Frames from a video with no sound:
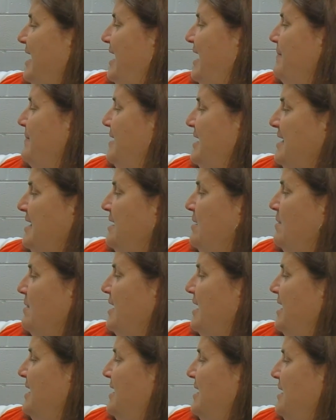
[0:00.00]
came in
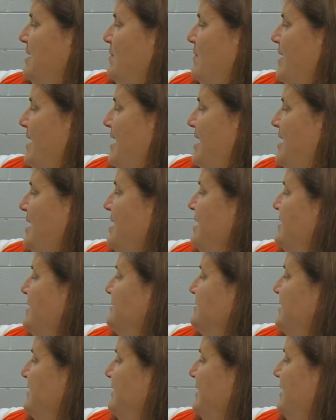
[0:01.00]
anyway,
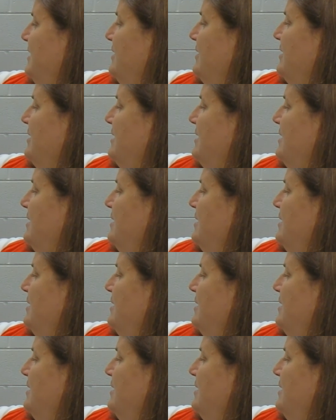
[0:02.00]
said Larry.